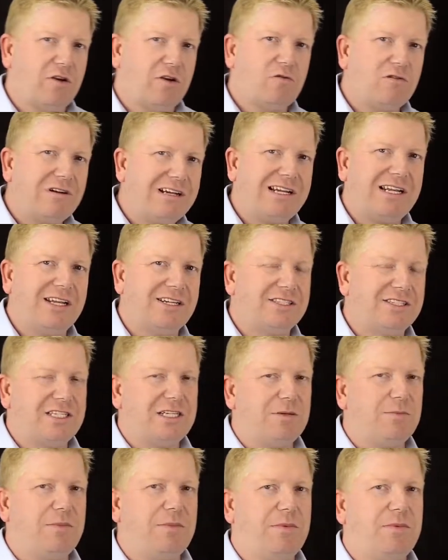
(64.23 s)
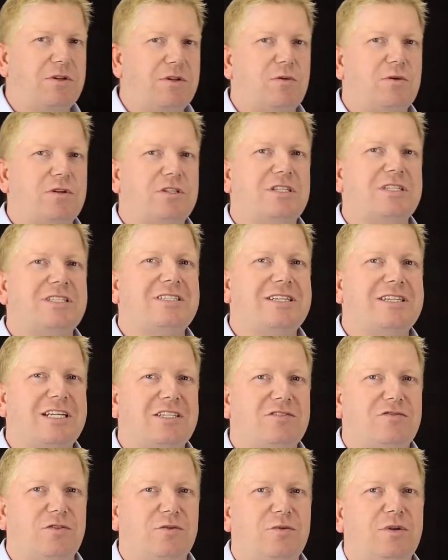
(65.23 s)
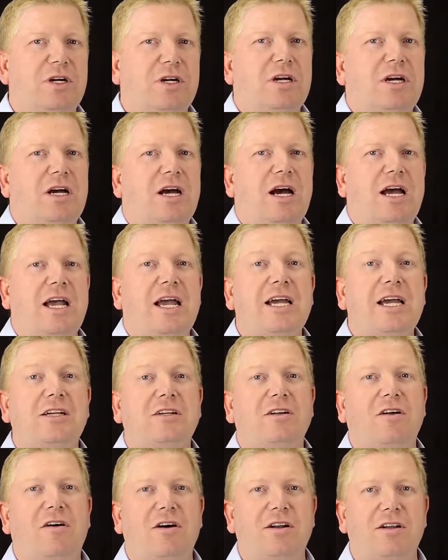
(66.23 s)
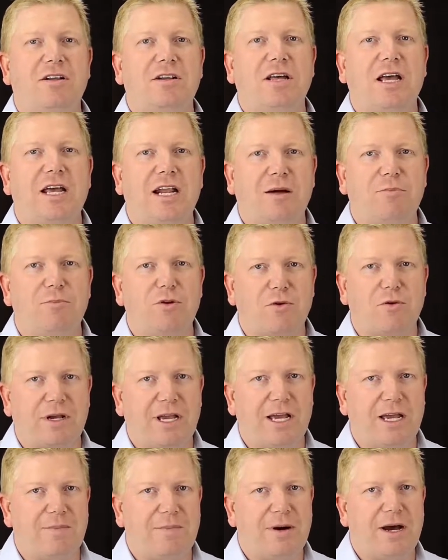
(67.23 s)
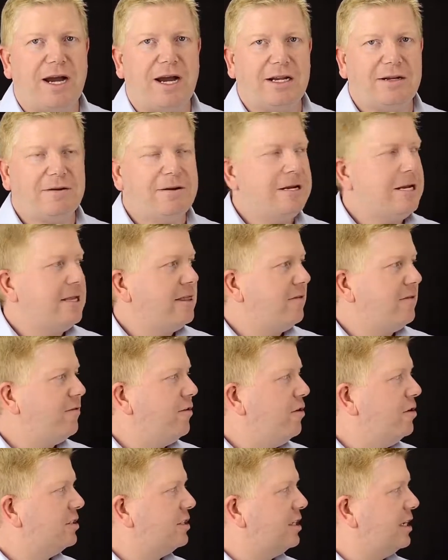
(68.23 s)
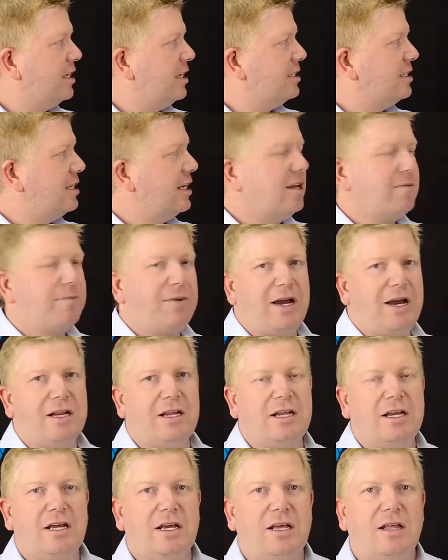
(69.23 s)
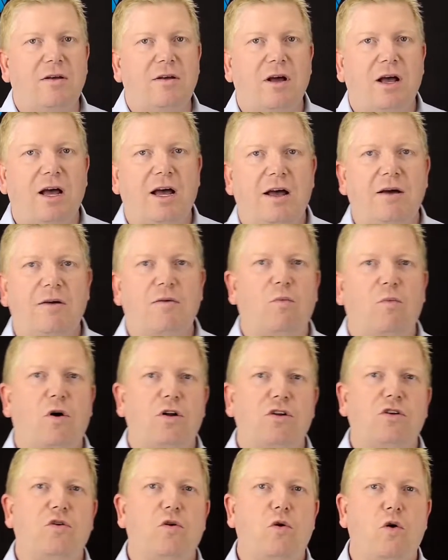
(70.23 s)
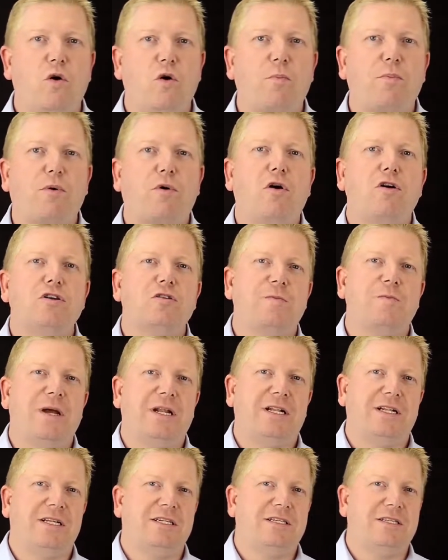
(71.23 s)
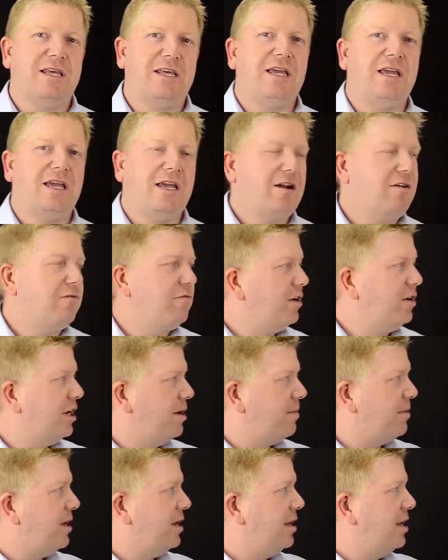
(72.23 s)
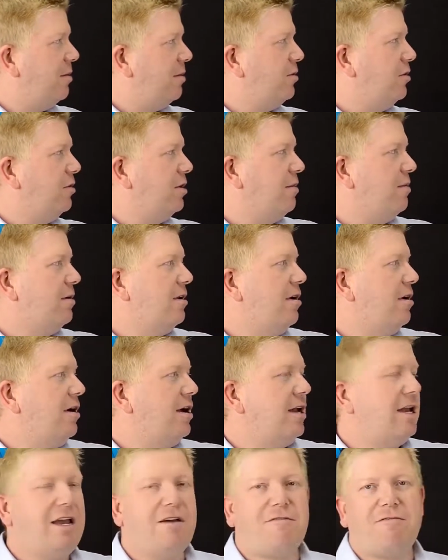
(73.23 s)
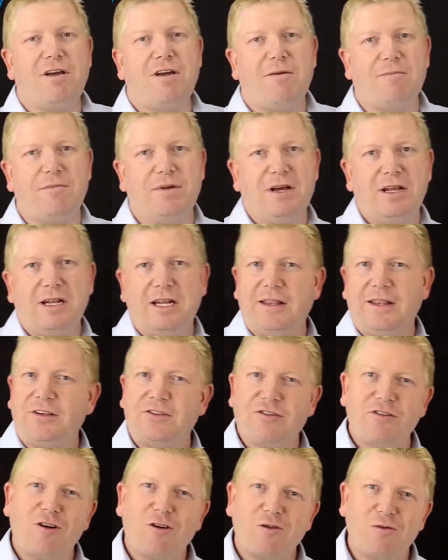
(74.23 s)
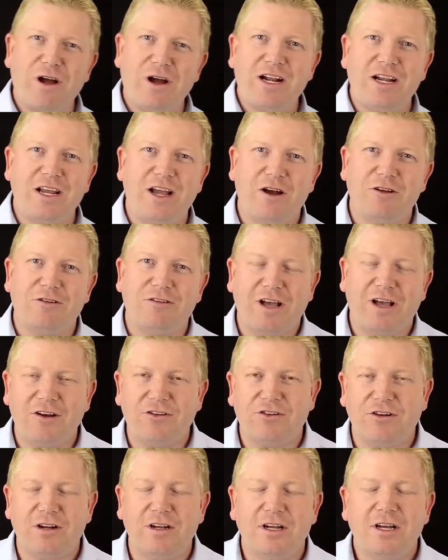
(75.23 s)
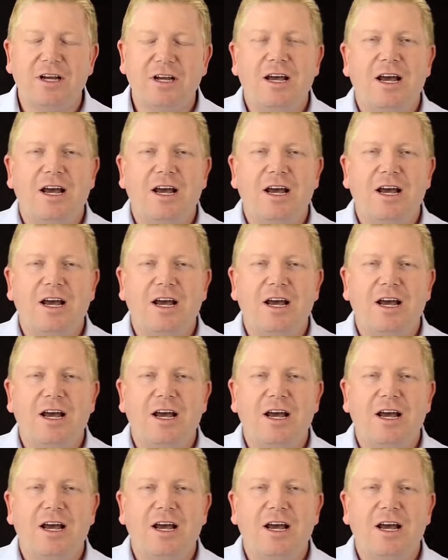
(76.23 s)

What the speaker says: ingredients to a successful headline to head up your campaign. The first thing is think about what your prospect is thinking, and I've written up here WIIFM. Now that's not a radio station,